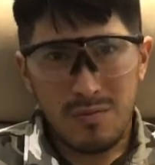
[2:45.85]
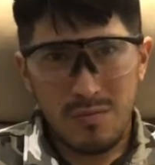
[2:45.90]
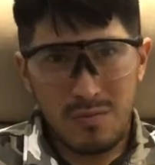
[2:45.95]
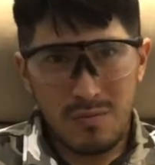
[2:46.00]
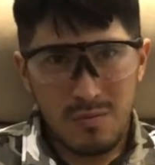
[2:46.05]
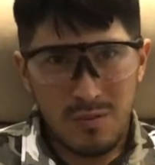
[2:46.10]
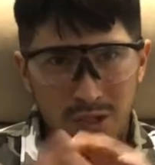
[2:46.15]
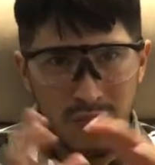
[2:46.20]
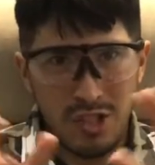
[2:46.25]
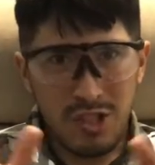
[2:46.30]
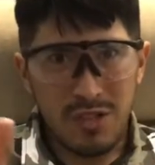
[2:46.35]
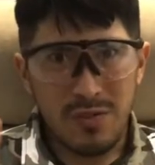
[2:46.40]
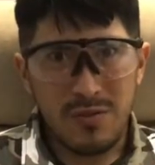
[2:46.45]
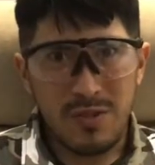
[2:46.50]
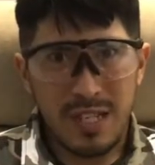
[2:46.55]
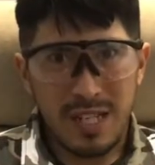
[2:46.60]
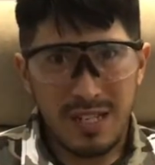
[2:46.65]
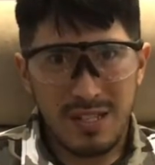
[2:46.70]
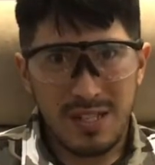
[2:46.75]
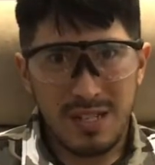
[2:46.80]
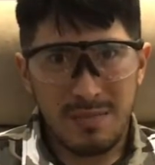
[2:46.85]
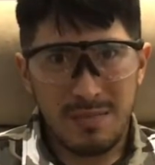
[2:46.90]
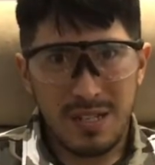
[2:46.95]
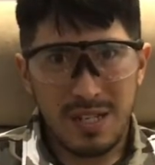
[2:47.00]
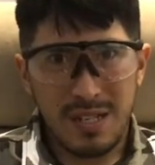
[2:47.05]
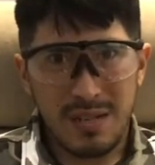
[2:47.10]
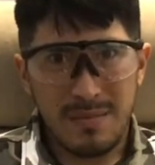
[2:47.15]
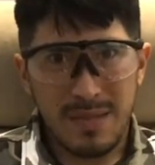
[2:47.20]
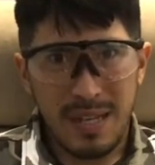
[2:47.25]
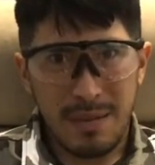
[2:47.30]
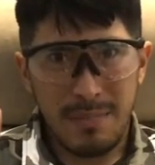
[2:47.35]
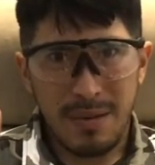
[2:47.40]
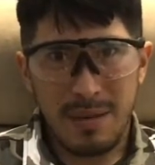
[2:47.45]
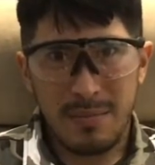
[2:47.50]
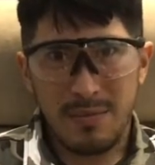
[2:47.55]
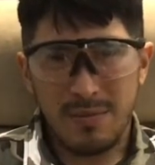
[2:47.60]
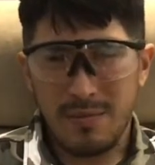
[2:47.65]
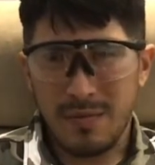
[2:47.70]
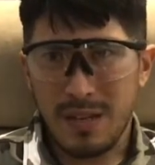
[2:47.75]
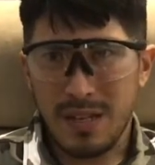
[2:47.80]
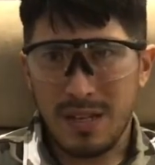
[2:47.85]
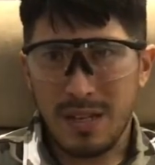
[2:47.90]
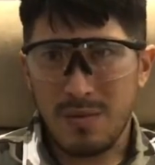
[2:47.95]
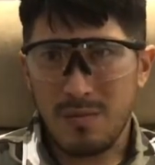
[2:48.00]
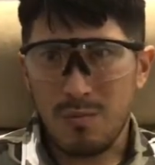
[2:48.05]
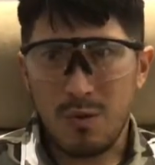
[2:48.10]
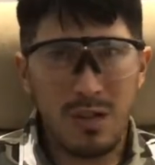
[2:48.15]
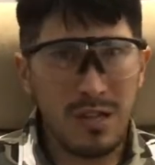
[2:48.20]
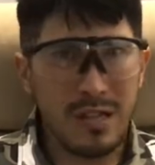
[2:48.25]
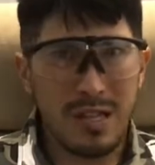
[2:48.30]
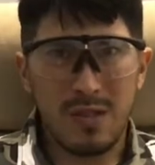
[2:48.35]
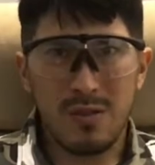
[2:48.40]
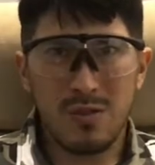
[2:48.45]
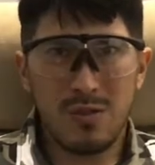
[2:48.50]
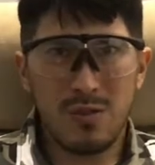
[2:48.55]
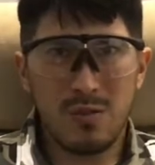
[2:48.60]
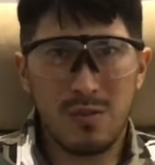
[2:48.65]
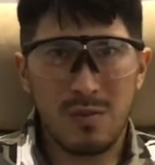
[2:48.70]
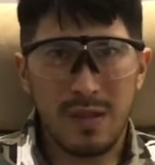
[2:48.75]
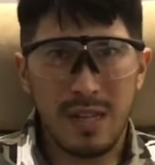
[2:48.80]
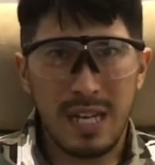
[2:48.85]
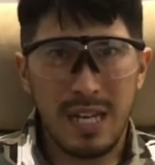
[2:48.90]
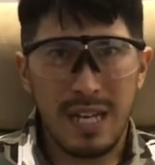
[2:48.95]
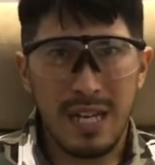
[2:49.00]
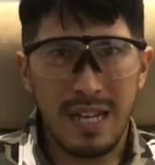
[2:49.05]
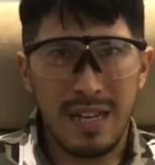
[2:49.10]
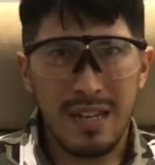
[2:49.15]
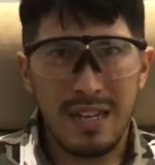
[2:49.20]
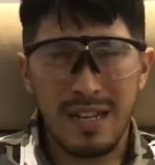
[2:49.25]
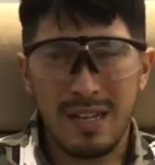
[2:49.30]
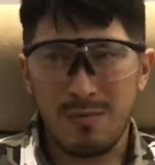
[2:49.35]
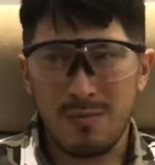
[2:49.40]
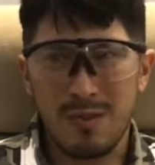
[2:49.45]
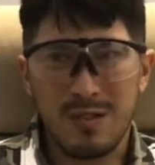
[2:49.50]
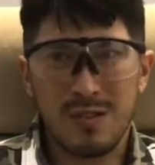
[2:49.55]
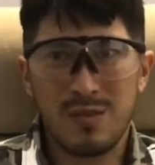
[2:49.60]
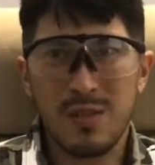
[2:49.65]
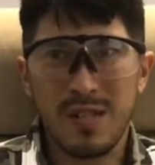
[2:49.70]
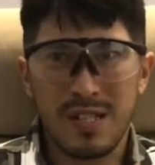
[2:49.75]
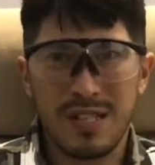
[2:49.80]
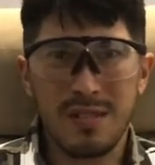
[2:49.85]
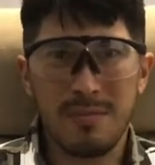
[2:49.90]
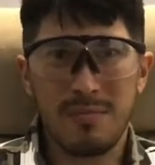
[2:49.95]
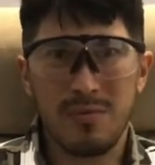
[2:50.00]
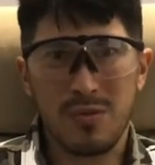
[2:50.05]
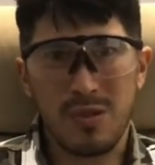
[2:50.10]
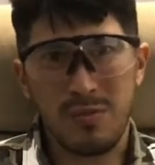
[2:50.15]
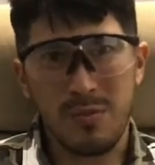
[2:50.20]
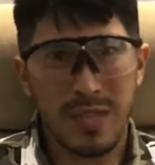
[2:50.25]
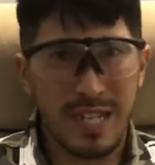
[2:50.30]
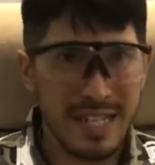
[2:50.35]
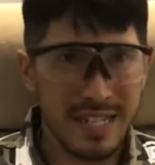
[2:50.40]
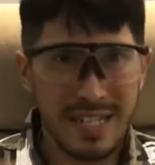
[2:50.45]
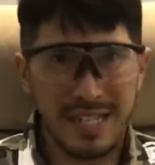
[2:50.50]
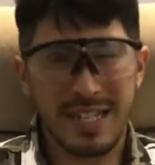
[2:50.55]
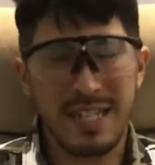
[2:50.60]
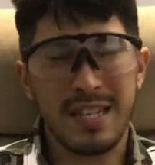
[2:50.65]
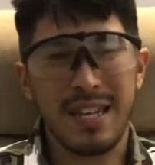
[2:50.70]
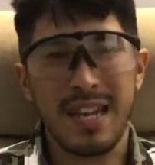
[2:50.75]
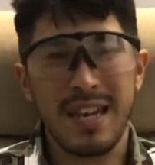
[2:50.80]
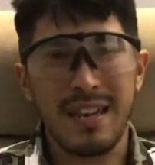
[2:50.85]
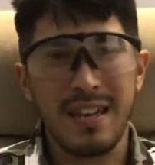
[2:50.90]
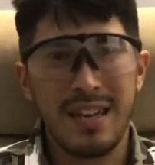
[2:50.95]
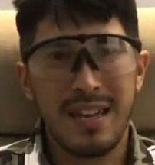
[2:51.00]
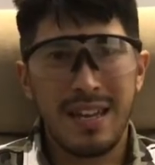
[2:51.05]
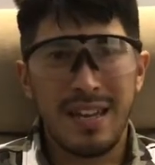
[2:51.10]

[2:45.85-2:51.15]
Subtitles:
were shooting sometimes at people and thinking why they're not calling their hit. Well, it's quite simple. You were hitting the net.